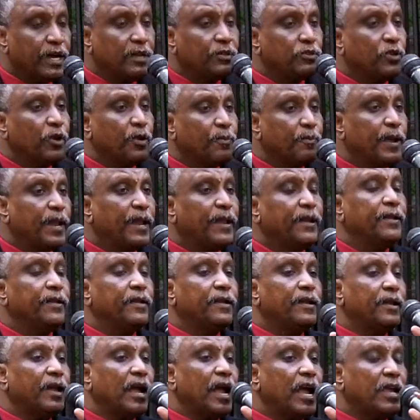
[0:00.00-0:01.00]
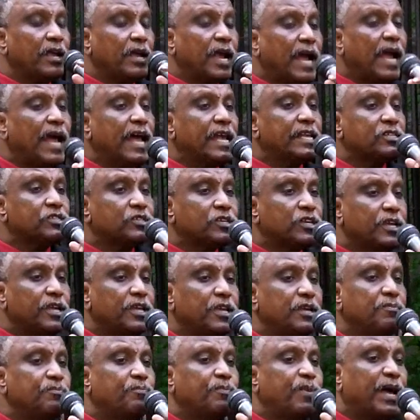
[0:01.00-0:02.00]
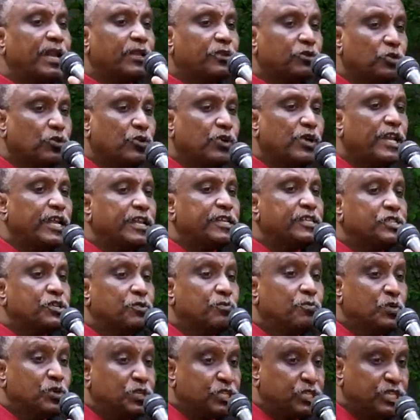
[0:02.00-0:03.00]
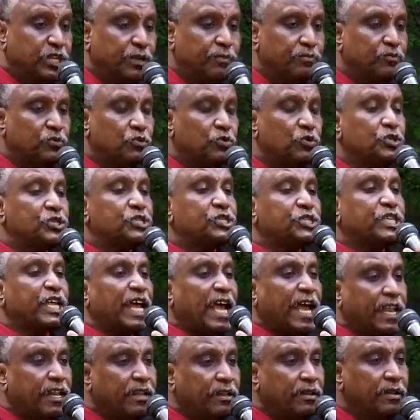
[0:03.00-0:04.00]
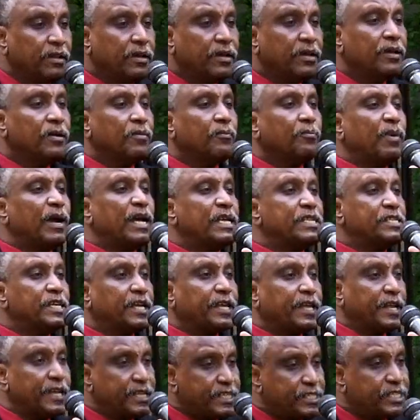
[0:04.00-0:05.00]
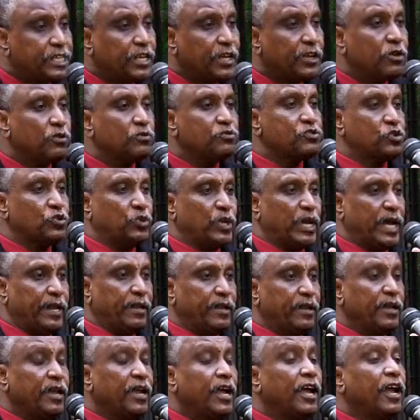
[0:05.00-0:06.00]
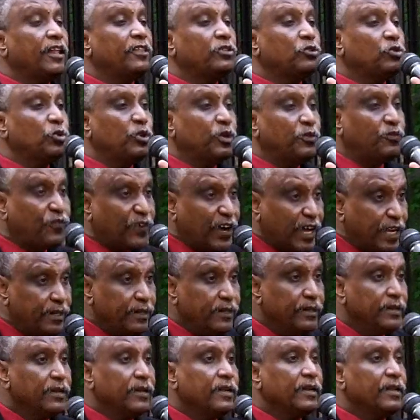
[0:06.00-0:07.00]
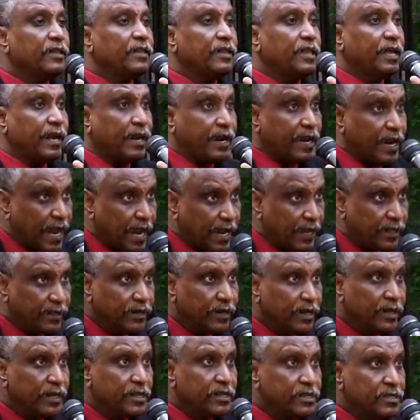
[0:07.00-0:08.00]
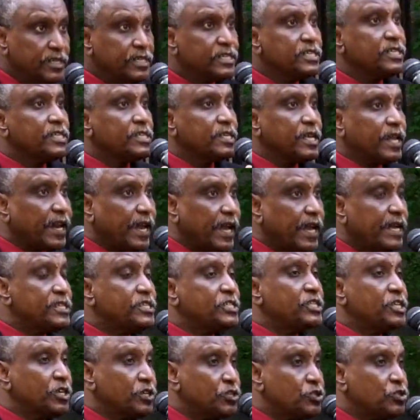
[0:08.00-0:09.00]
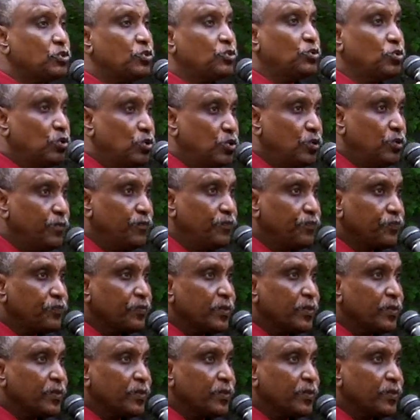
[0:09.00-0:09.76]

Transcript: countrymen, I ask in particular the Muslim to stand by the Christian of Sudan and to defend their right. This is the right thing to do